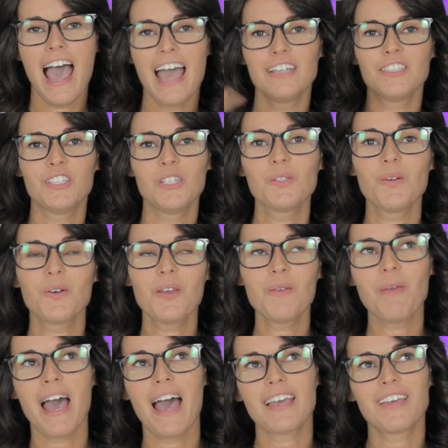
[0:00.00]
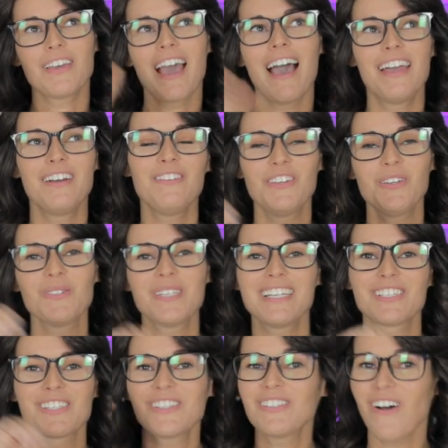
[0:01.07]
and she's looking back kind of
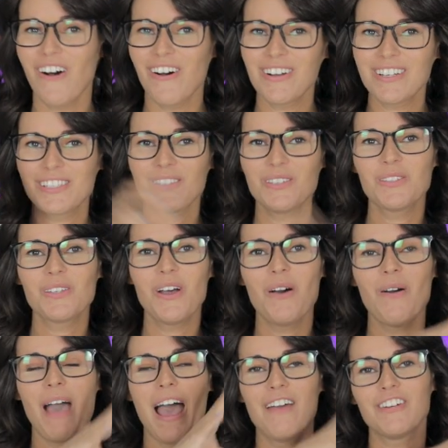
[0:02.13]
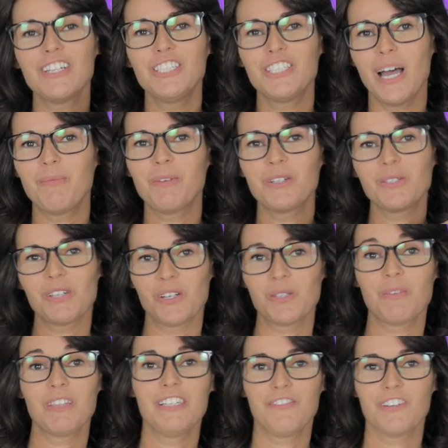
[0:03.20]
using songs. So every chapter starts
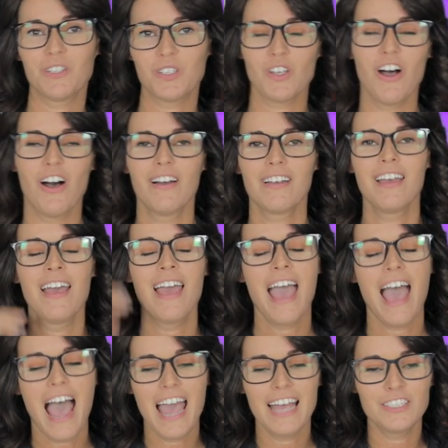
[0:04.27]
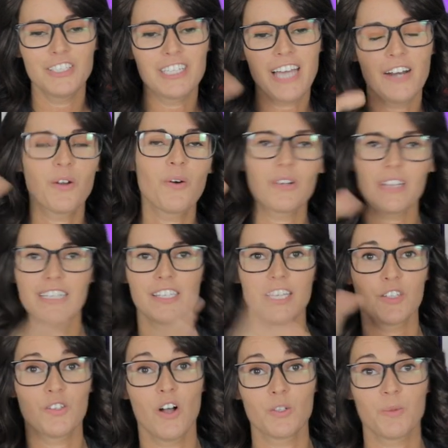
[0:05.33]
with a different song, and she kind of correlates,
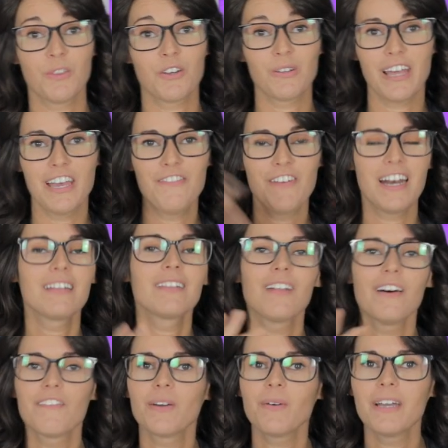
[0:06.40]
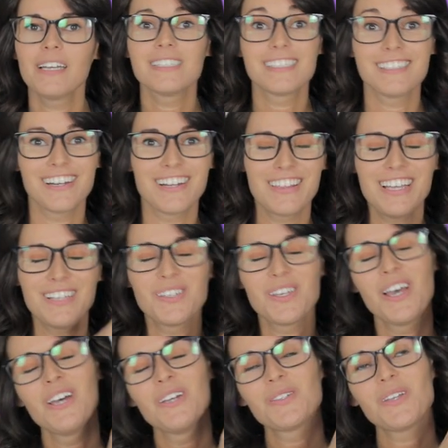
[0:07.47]
like, songs with her life, and I love the way it's done in this.
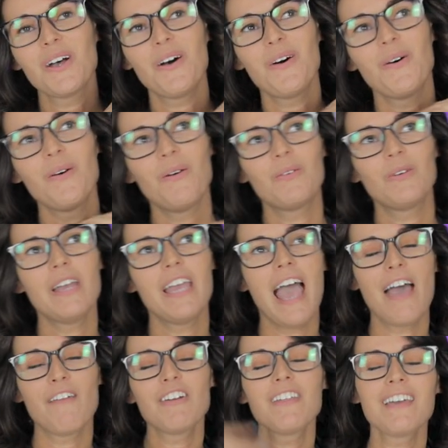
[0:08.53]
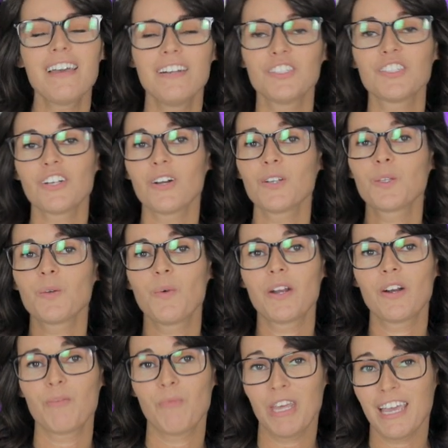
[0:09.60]
So everything kind of starts
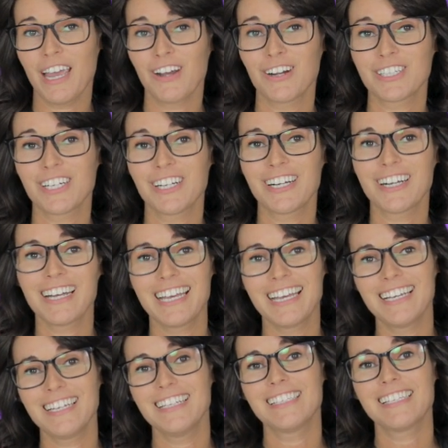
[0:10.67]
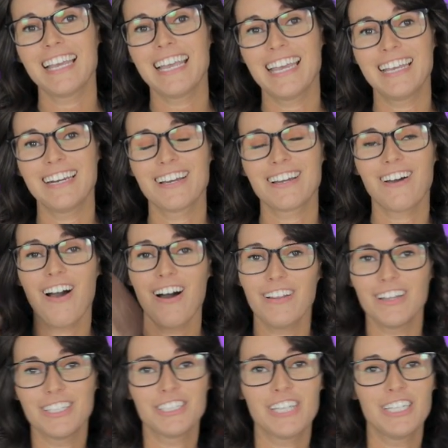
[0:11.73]
when our main character is in
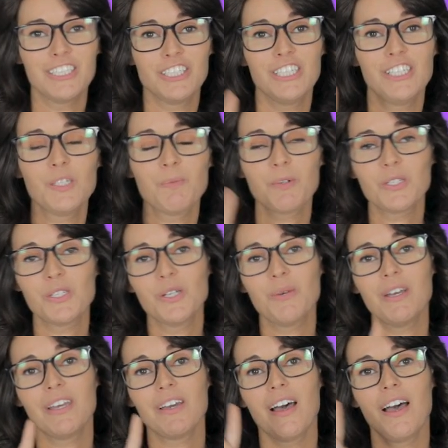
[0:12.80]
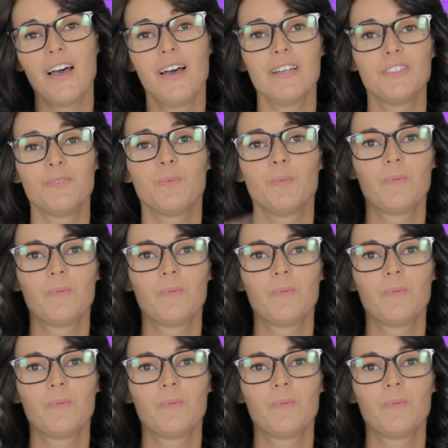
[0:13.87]
college, and she is pursuing a